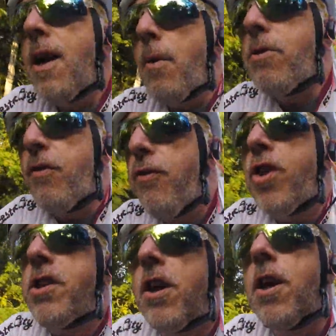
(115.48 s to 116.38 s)
it wasn't
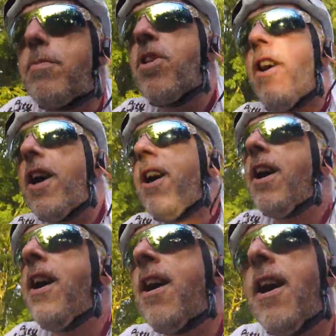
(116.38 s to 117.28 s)
fully done up tight.
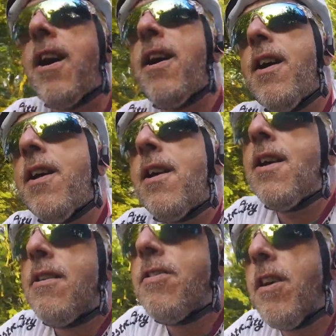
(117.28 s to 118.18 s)

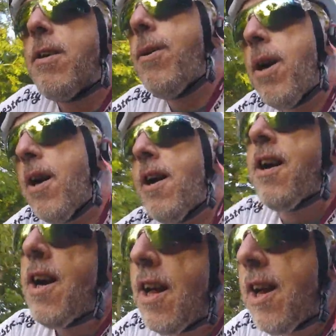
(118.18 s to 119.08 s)
So
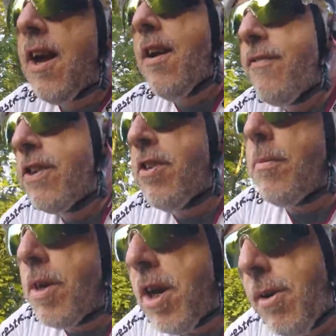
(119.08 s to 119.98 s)
every
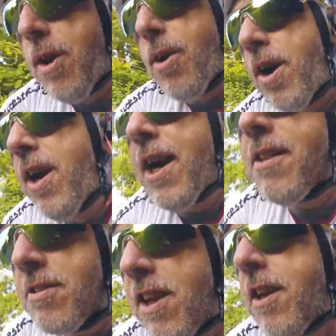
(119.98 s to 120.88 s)
time you go along,
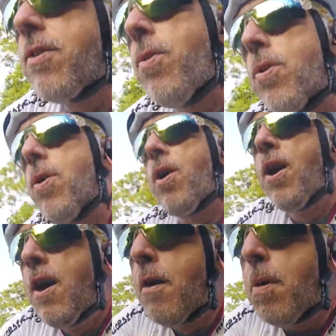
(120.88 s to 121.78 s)
hit the saddle or
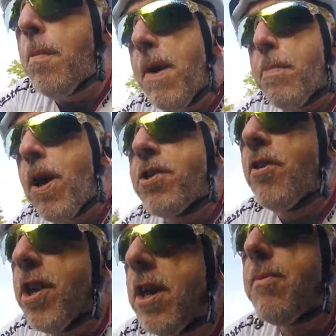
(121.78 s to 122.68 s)
put a bit of
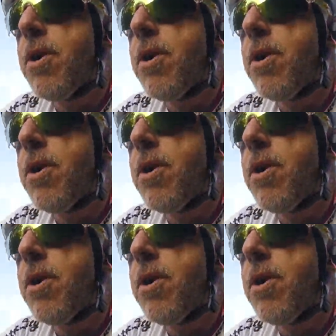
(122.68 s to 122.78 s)
pressure on it, it